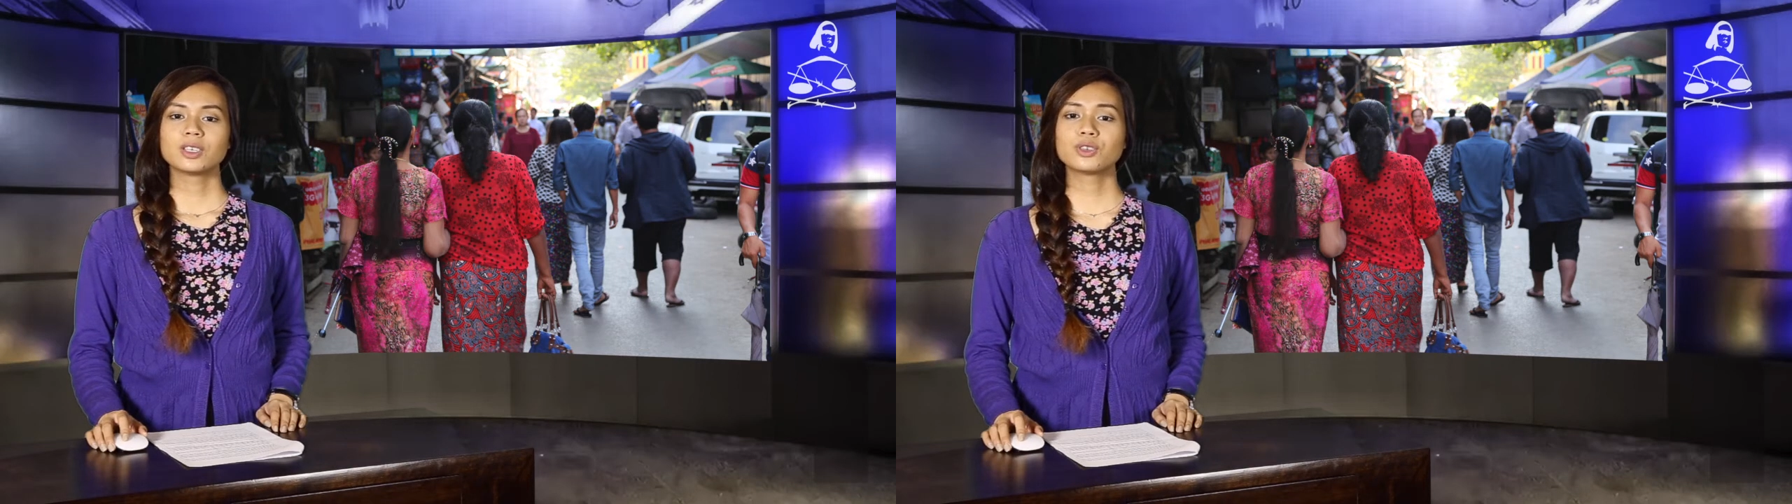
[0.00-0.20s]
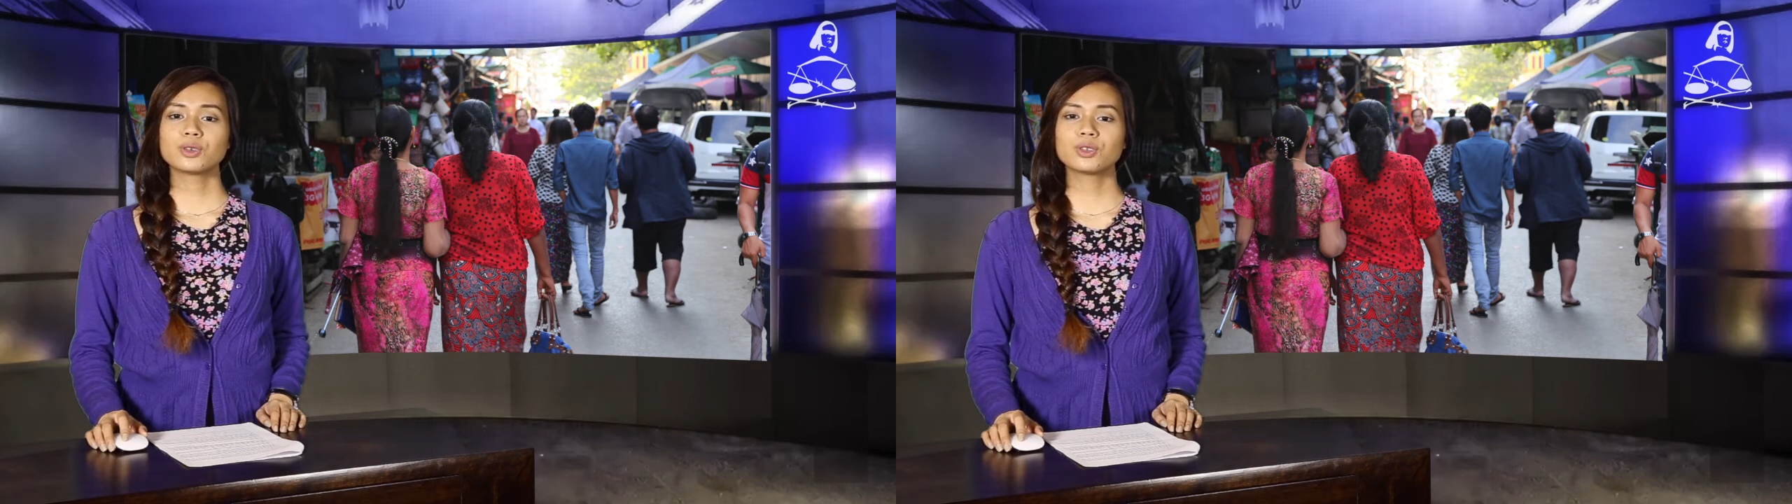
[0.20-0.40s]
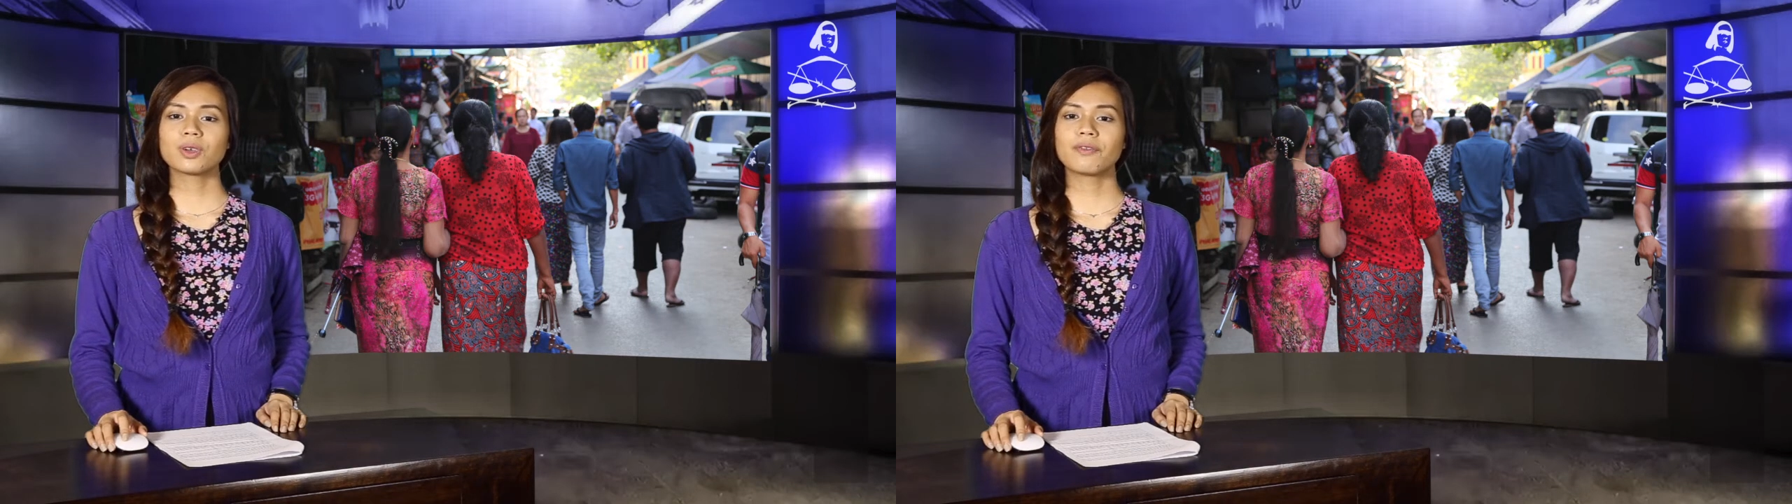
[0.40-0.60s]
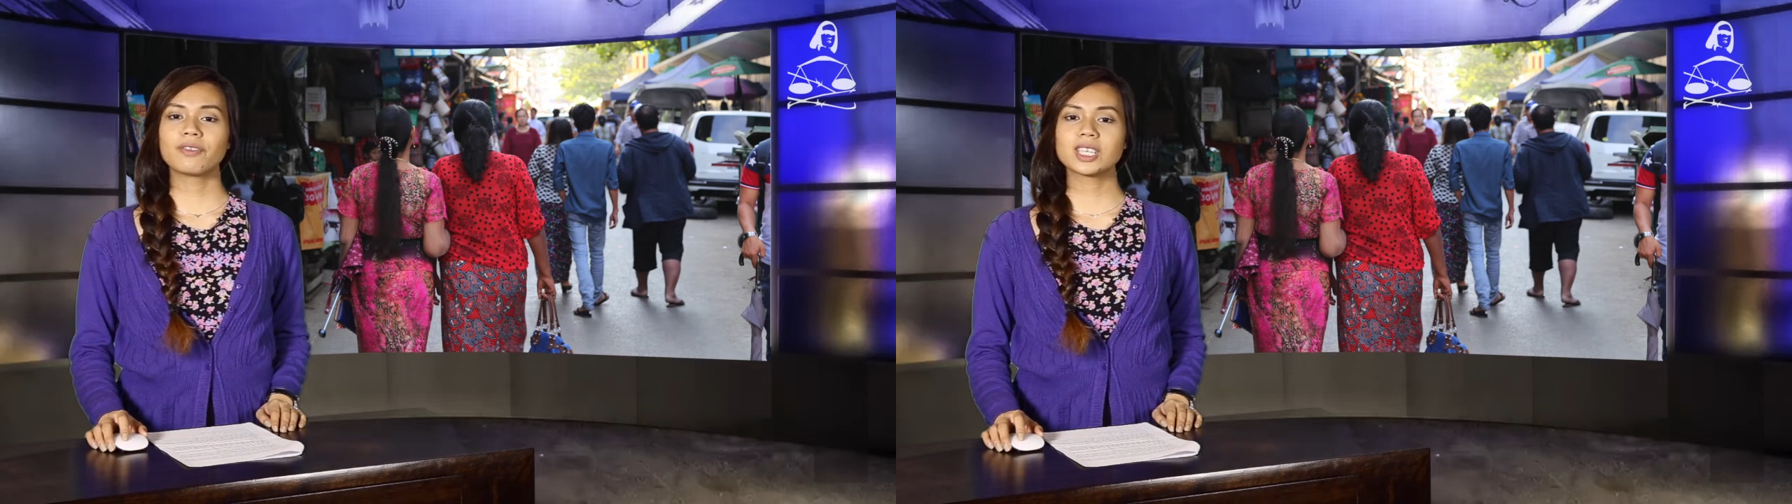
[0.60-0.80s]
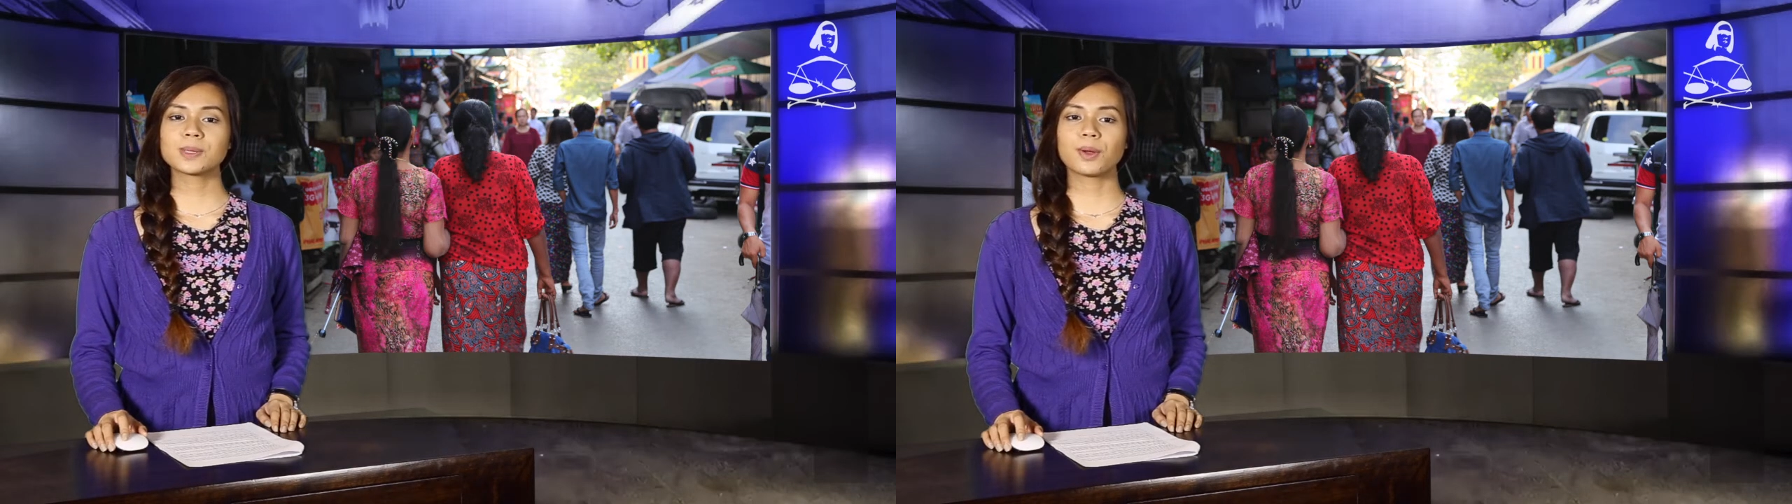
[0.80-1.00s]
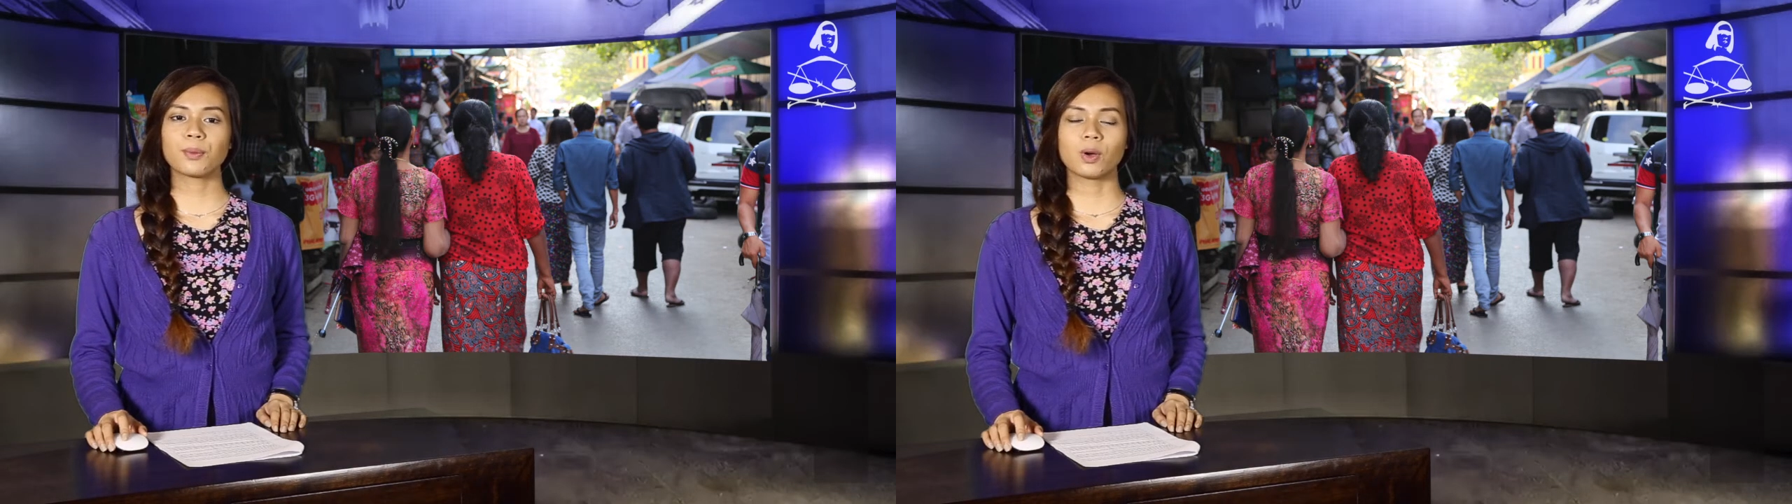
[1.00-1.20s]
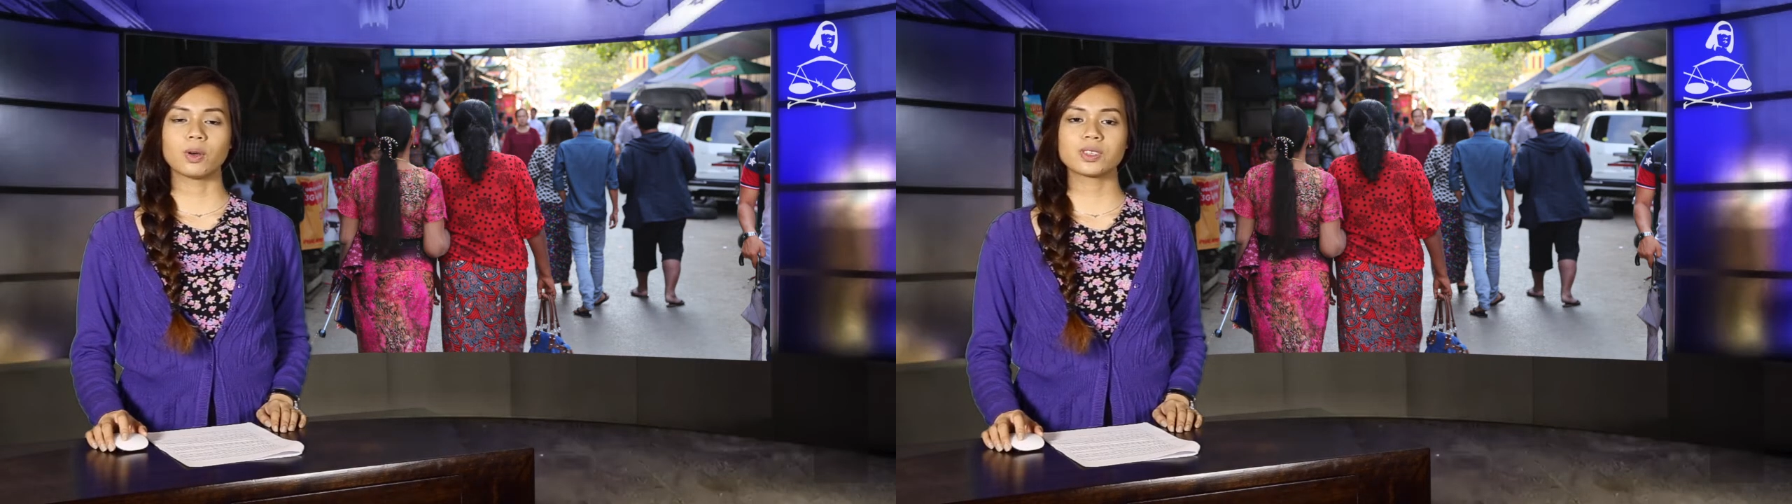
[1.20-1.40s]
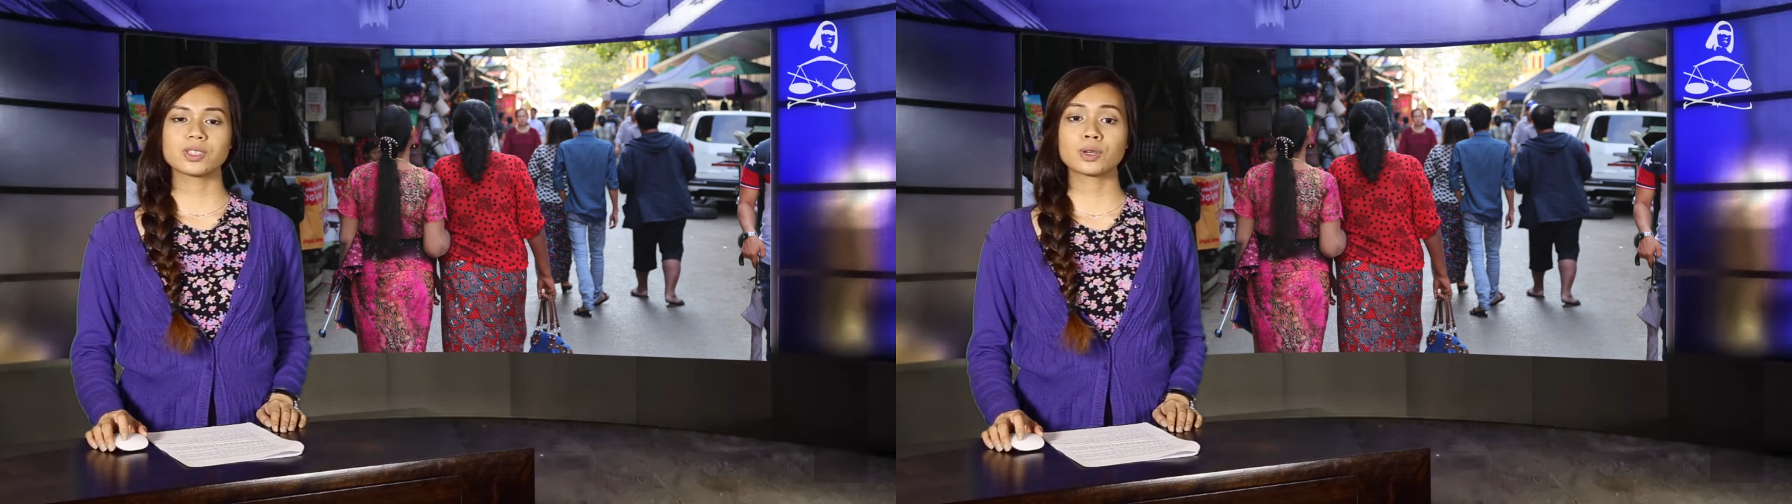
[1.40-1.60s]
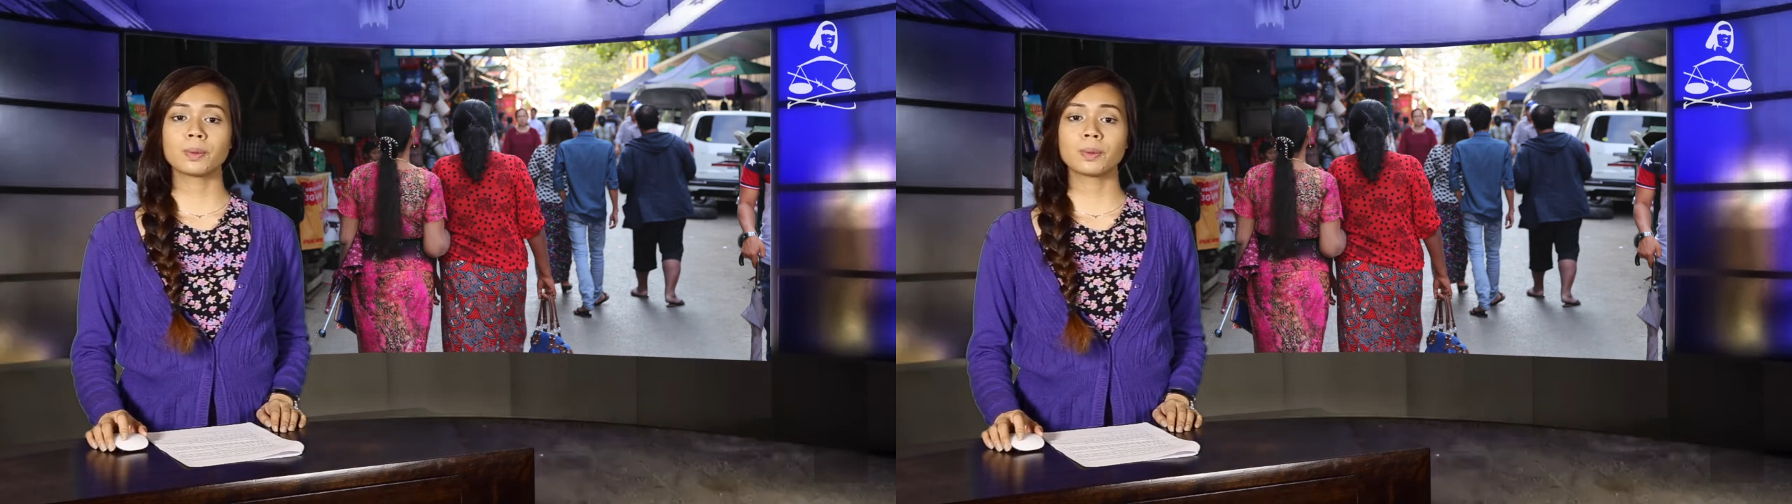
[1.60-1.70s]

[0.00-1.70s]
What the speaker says: due to a Facebook post